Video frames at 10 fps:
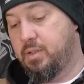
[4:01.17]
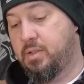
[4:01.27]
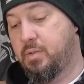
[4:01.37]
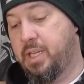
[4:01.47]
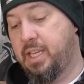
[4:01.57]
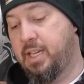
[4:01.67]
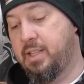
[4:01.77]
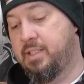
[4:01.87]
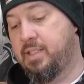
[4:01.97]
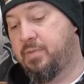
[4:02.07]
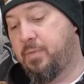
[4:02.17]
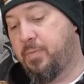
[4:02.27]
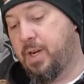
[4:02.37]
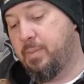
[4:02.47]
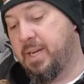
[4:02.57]
So again, this is from
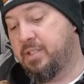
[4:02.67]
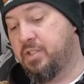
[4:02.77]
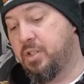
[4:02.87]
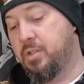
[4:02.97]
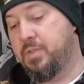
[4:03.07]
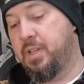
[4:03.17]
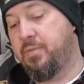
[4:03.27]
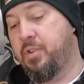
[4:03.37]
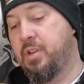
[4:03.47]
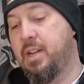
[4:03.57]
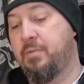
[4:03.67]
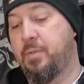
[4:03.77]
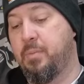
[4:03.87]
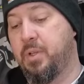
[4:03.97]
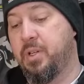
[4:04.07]
Firebox Stoves. If you're not
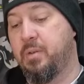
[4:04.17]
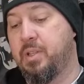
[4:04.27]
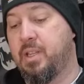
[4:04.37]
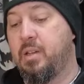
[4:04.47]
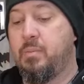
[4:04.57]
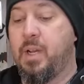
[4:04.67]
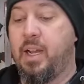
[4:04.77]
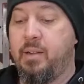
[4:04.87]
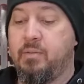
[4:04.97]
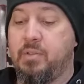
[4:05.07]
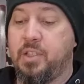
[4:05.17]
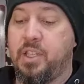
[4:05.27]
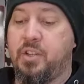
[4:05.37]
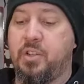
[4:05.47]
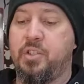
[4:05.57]
familiar with them, I really
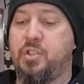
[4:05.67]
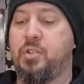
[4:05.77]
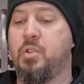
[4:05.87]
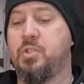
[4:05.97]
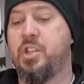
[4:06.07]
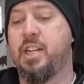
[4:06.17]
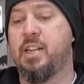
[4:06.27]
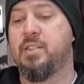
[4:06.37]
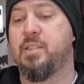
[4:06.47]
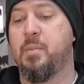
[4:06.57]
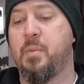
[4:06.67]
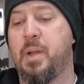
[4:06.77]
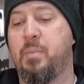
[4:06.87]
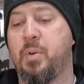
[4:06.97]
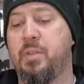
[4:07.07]
encourage you to go check out some of
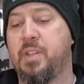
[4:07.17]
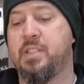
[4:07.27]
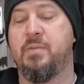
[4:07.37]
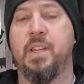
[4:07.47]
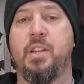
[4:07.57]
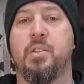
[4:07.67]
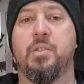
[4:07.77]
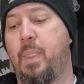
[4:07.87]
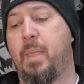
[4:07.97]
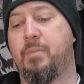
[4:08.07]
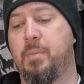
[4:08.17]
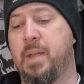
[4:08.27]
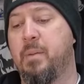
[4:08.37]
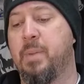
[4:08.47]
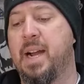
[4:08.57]
my previous videos from the
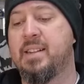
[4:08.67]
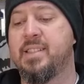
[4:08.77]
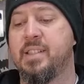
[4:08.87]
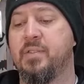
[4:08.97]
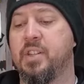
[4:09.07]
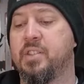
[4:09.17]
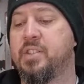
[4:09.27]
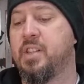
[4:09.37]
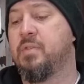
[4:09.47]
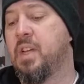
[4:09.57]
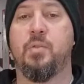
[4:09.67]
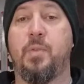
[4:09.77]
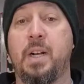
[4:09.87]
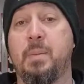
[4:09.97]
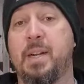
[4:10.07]
unboxing of their stuff. So
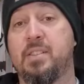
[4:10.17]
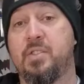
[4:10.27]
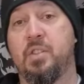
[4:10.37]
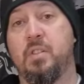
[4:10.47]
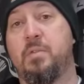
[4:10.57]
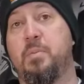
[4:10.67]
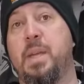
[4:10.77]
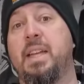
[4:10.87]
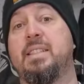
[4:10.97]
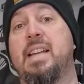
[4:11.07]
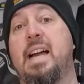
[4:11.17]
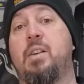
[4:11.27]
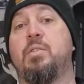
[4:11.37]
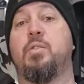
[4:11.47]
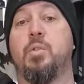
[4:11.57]
Firebox Stove makes
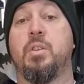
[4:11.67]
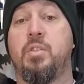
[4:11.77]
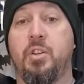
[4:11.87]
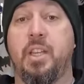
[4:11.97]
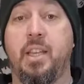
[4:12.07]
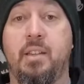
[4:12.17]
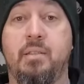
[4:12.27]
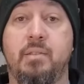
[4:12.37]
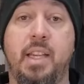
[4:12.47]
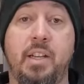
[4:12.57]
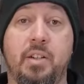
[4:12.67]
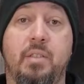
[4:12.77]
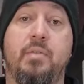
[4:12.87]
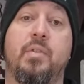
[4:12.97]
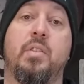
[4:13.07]
outdoor cooking
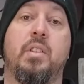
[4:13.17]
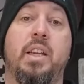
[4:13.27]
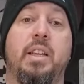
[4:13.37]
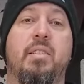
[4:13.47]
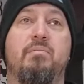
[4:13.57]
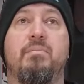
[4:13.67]
gear for like,